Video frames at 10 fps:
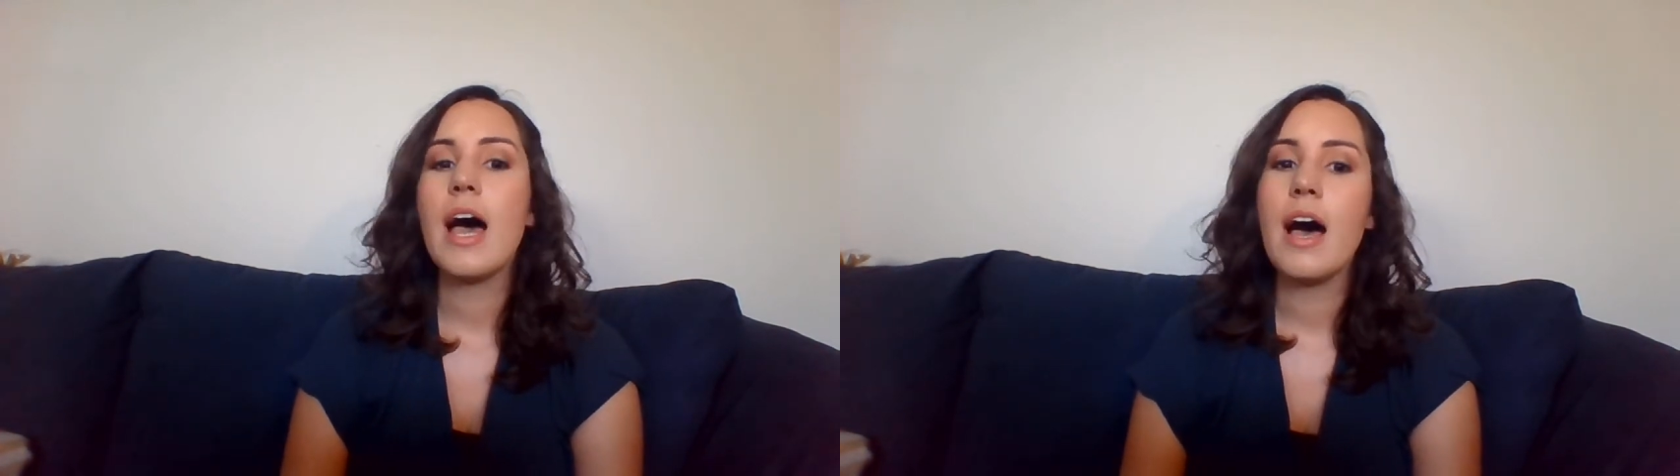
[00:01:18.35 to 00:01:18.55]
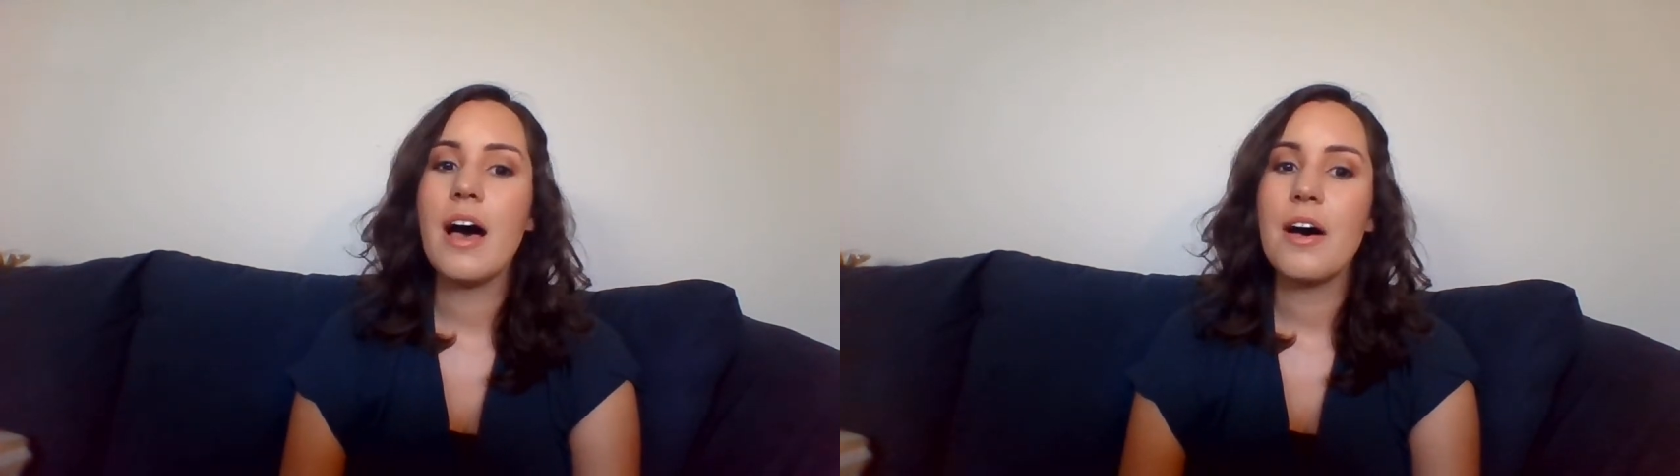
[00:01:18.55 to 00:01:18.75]

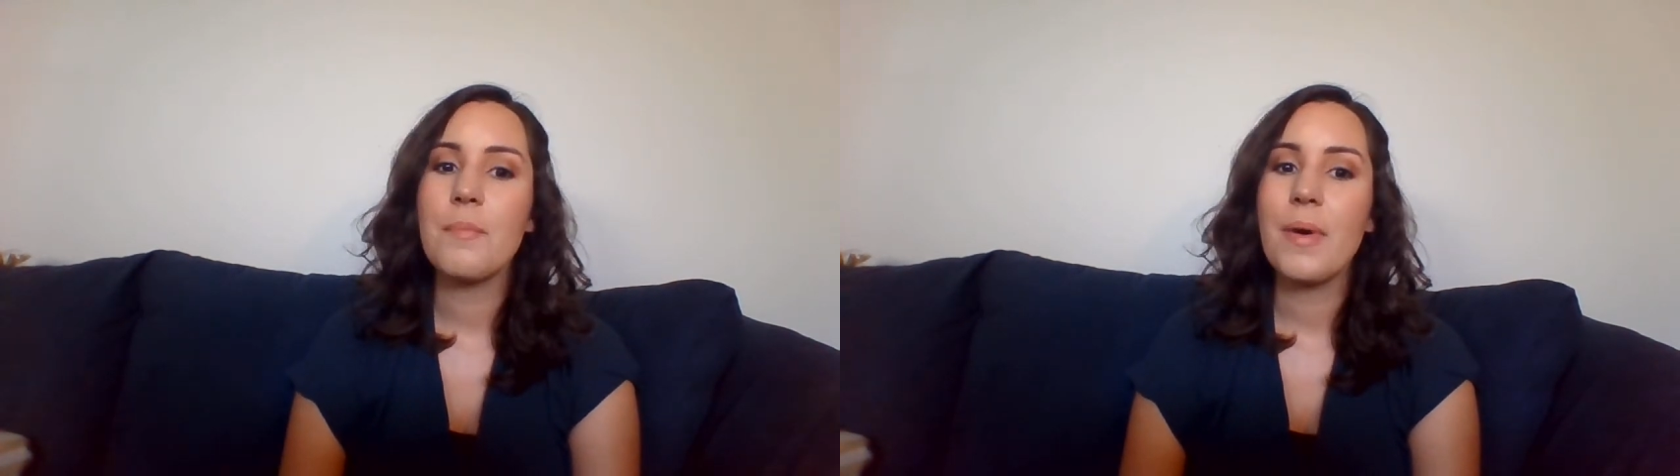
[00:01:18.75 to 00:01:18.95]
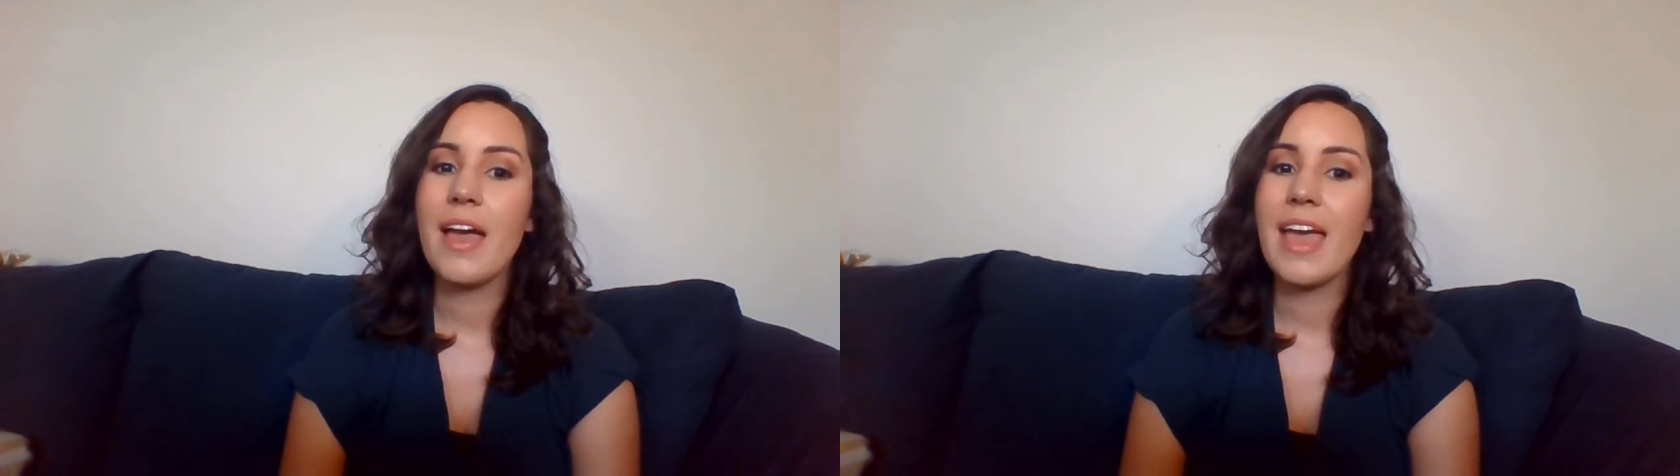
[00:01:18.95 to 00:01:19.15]

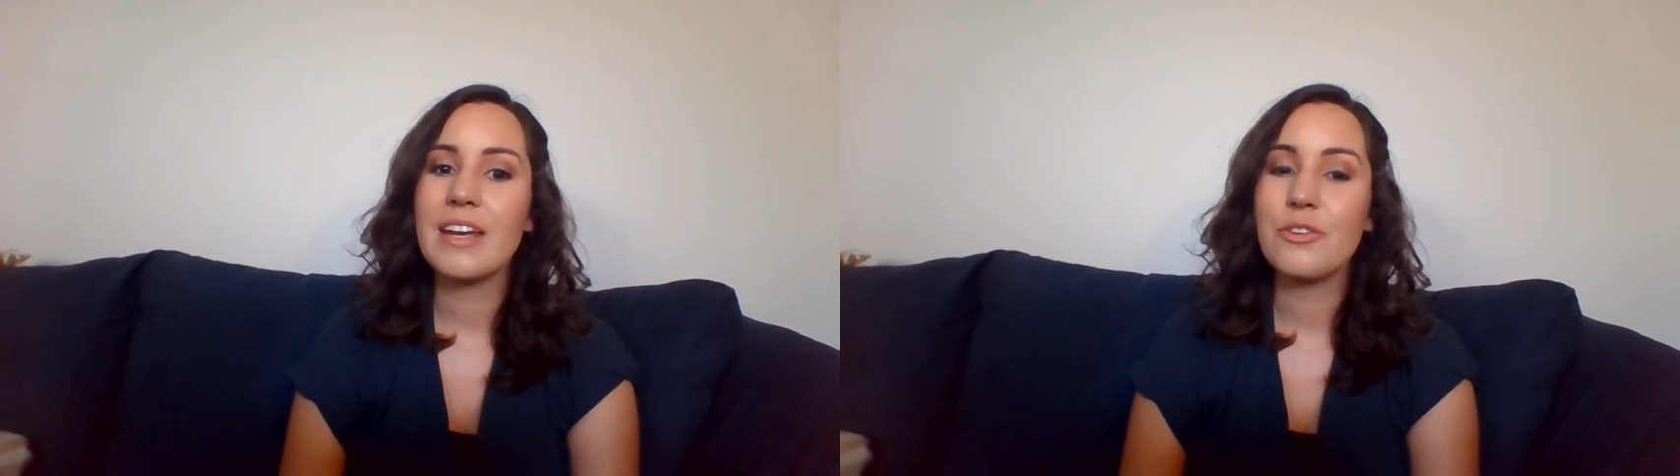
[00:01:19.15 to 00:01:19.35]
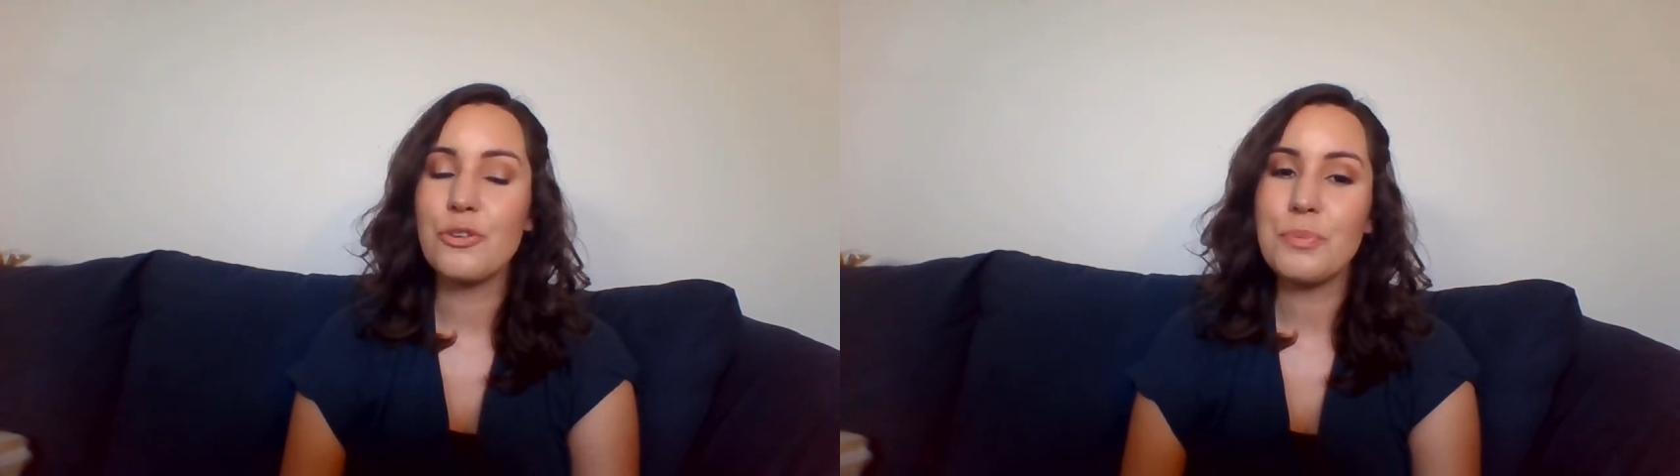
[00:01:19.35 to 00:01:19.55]
And
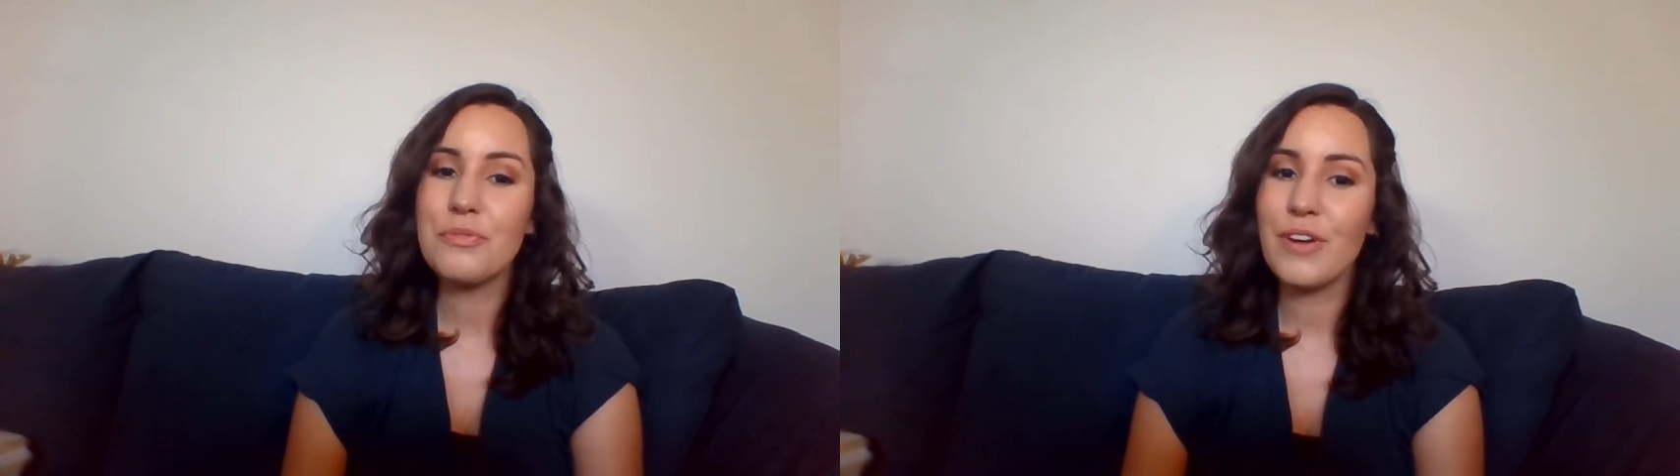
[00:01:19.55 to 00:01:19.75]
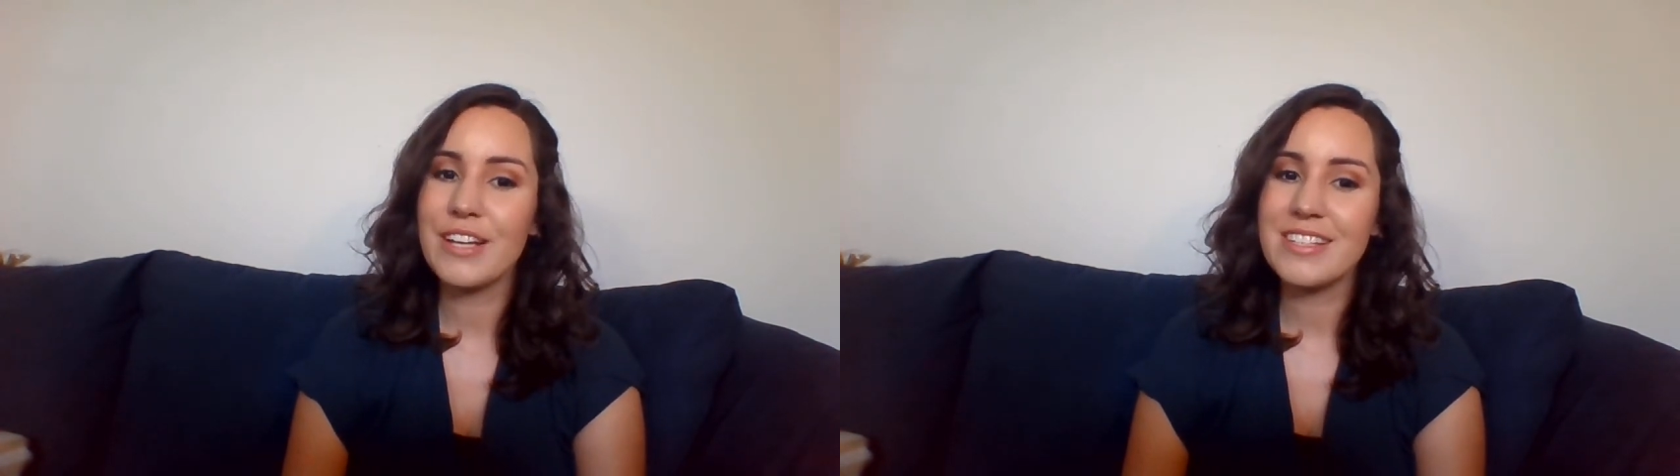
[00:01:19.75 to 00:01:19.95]
a group
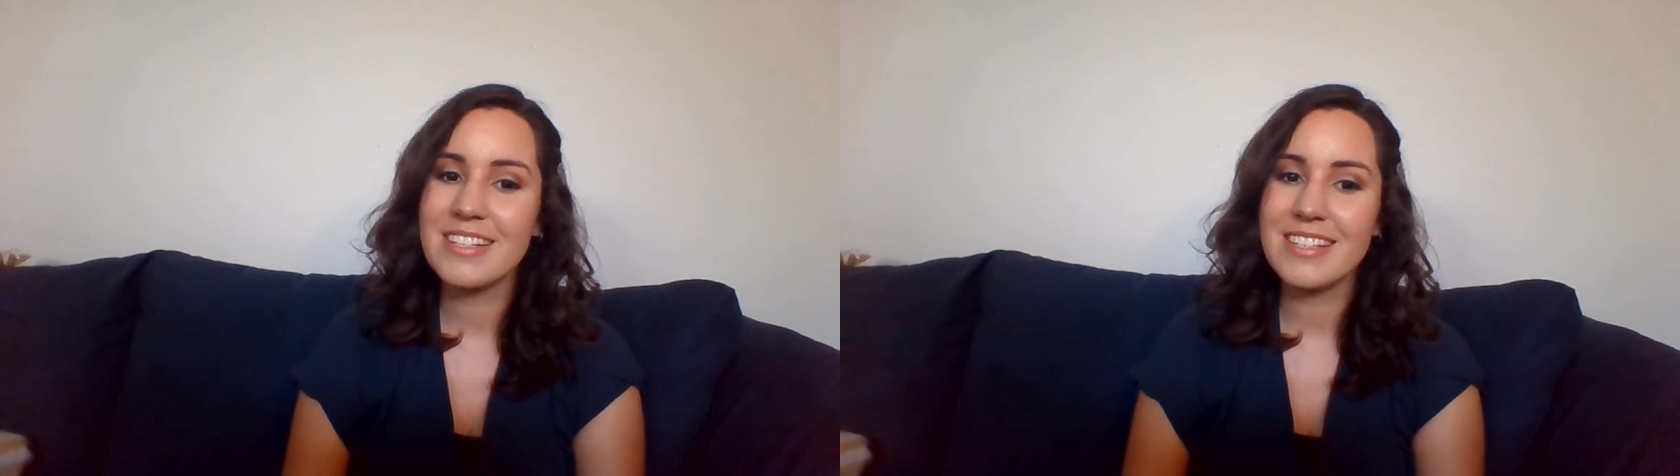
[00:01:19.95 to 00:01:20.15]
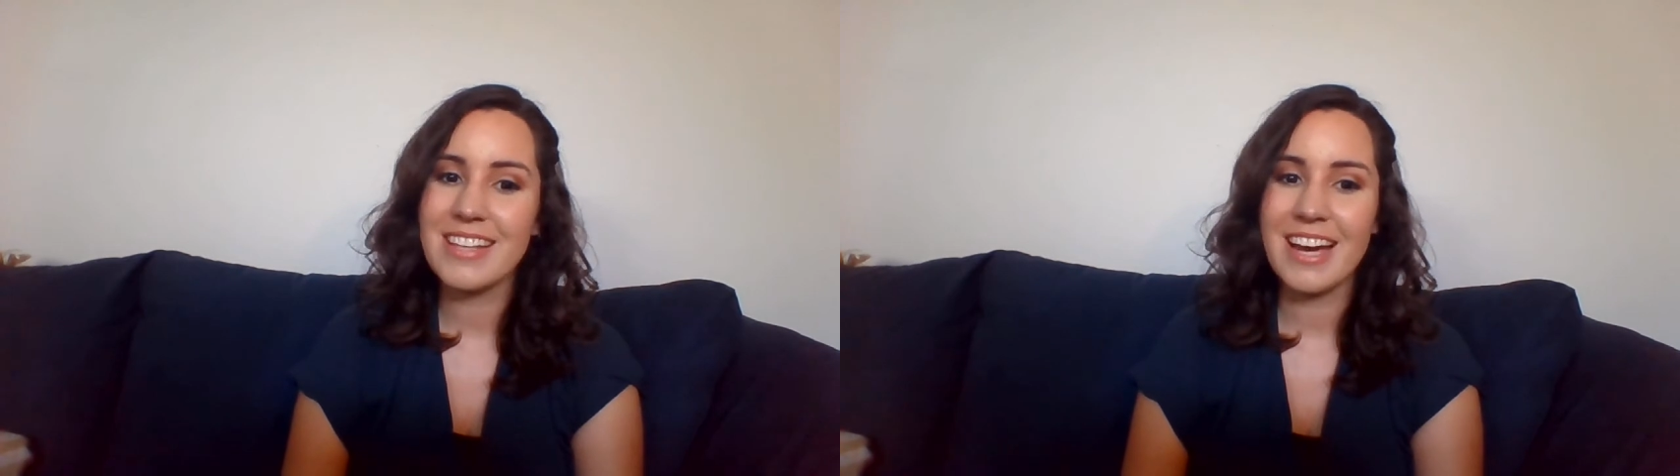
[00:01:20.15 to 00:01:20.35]
of friends
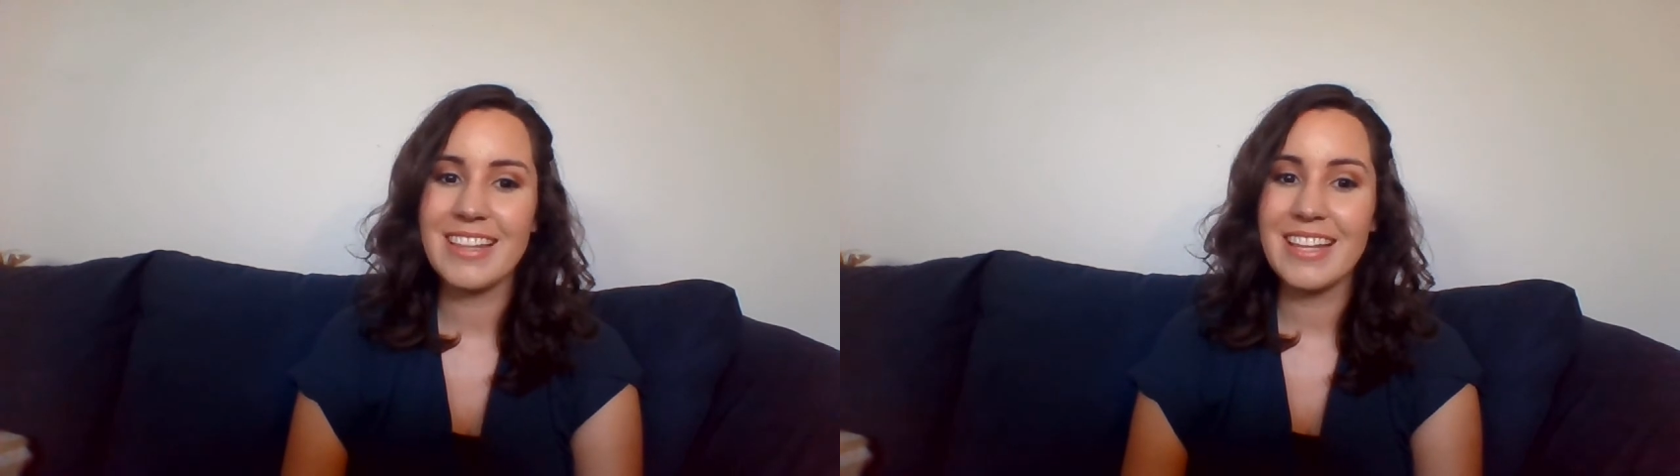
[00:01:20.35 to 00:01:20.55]
decide